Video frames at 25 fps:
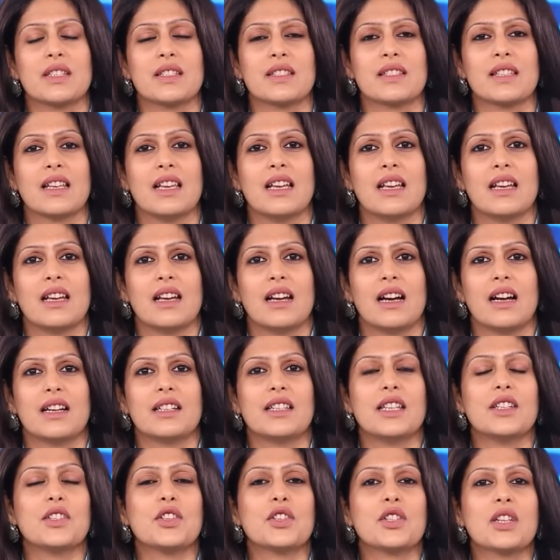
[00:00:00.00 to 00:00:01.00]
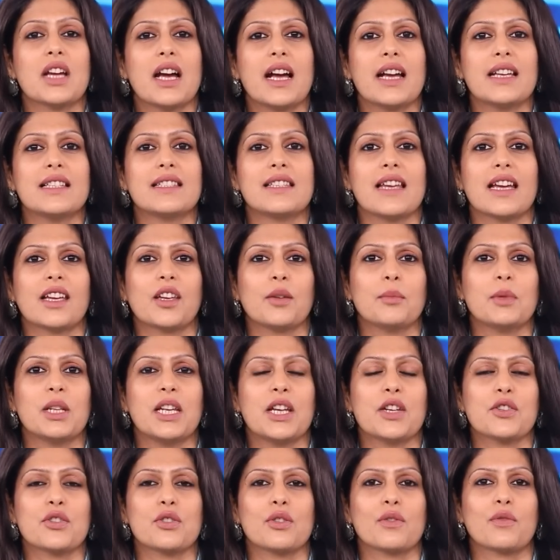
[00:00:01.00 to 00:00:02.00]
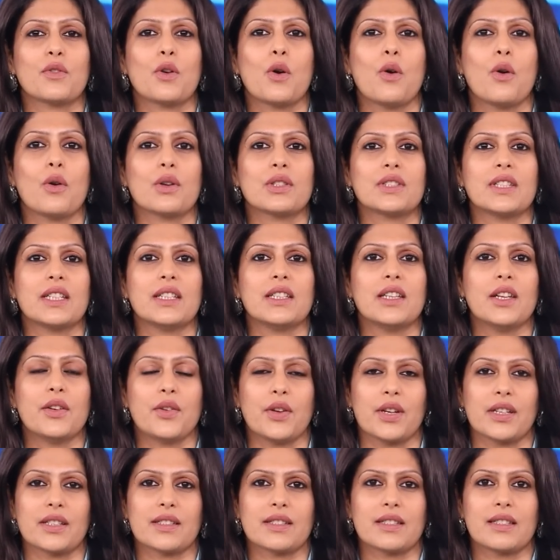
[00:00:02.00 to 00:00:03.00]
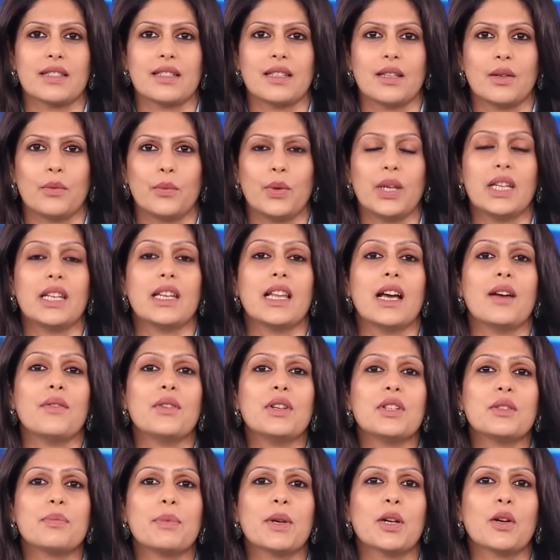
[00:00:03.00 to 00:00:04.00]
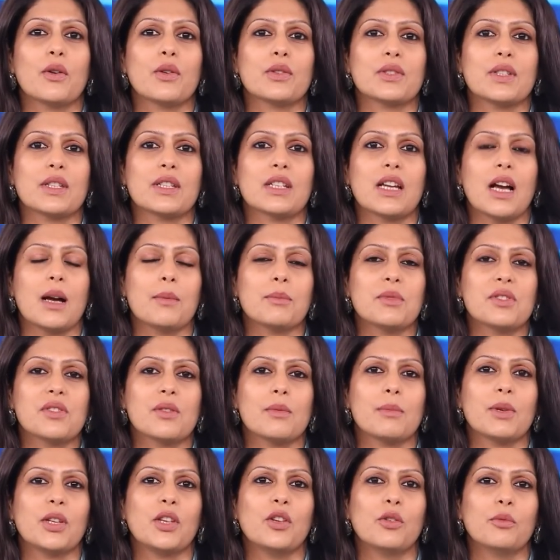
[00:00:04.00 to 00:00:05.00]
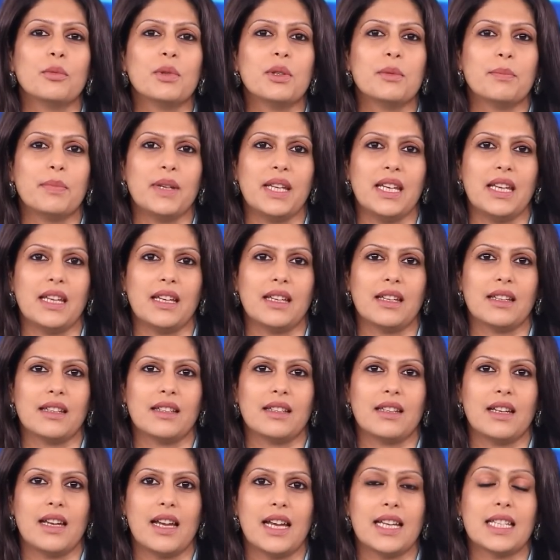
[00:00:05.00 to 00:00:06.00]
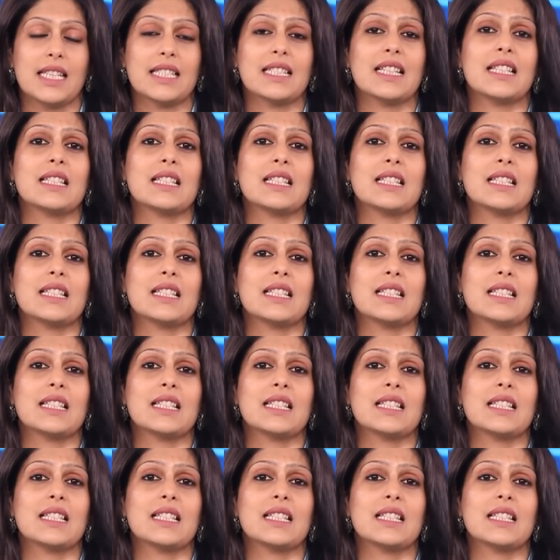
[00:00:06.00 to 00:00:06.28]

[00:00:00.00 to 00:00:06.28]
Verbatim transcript: is a digitized accumulation of chords and lyrics. We love it because it comes from a human being. It is